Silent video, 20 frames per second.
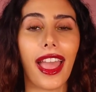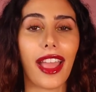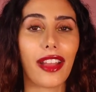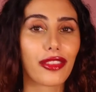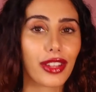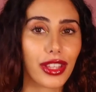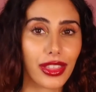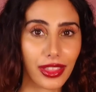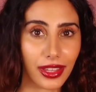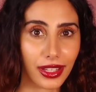
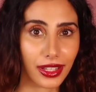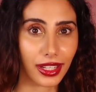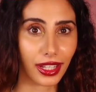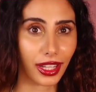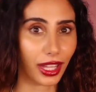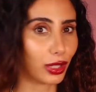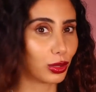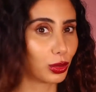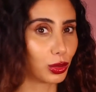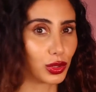everything
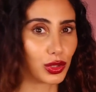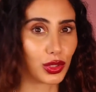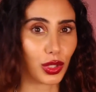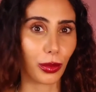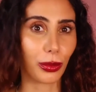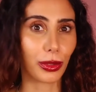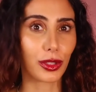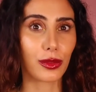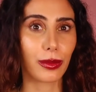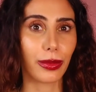can look so
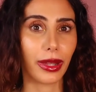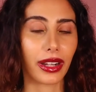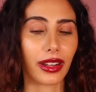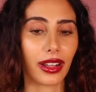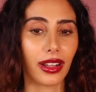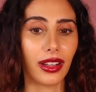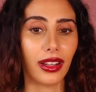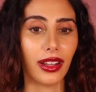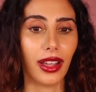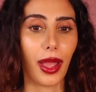much
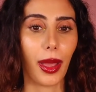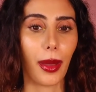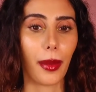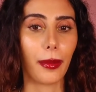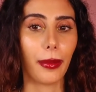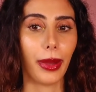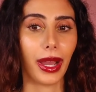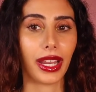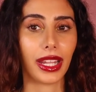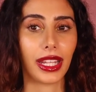better
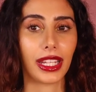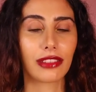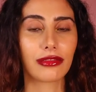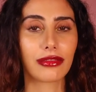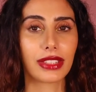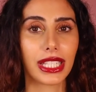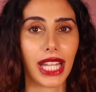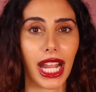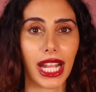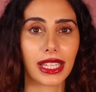but in
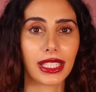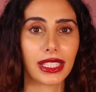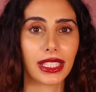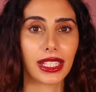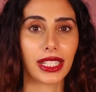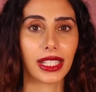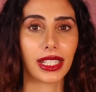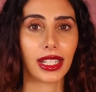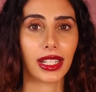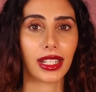
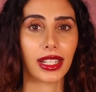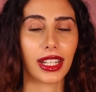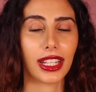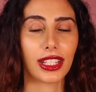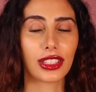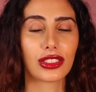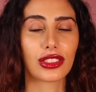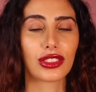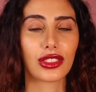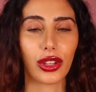reality
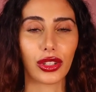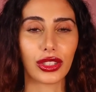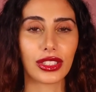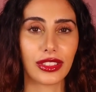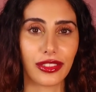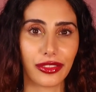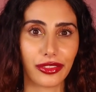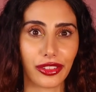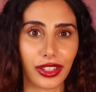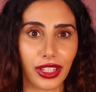it's so
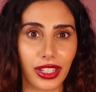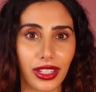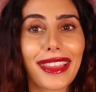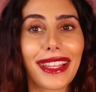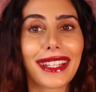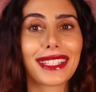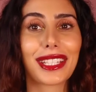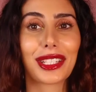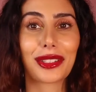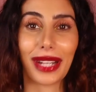different
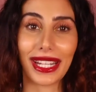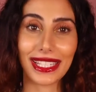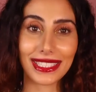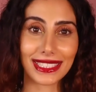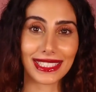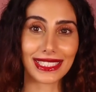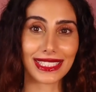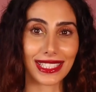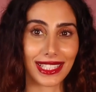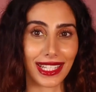like the
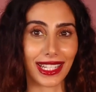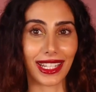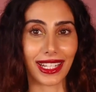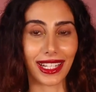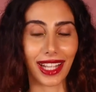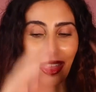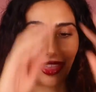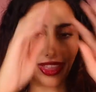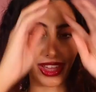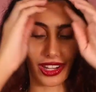craziest
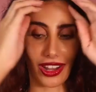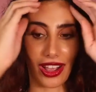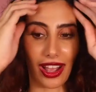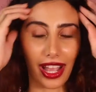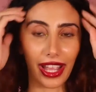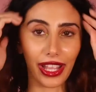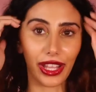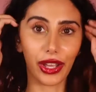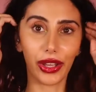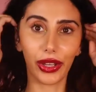thing that
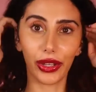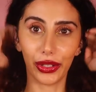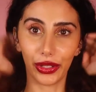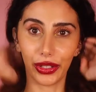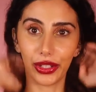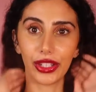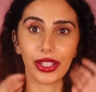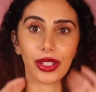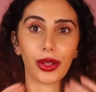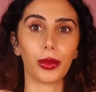i
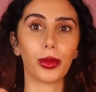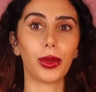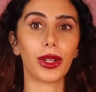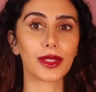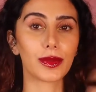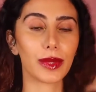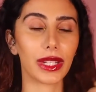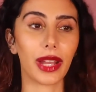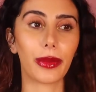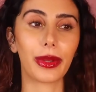heard
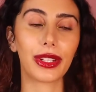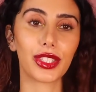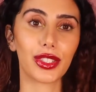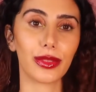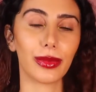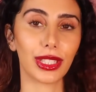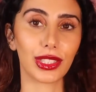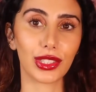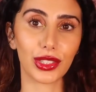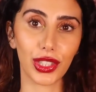was when i went
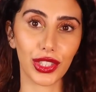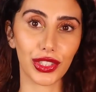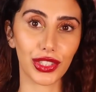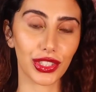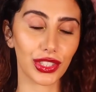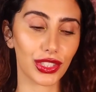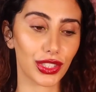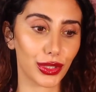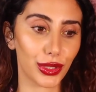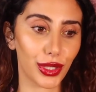to my
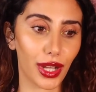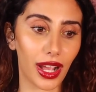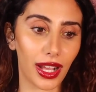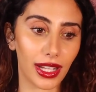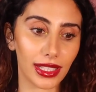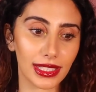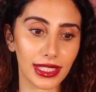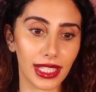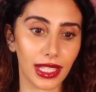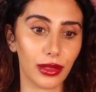surgeon to
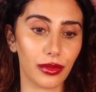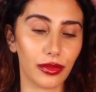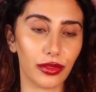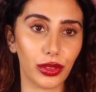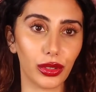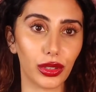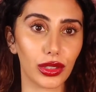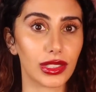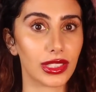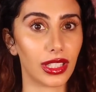ask him
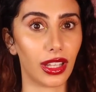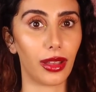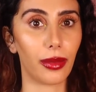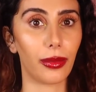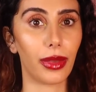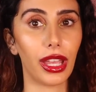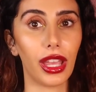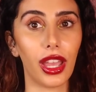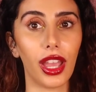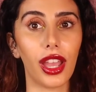for
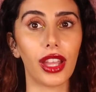some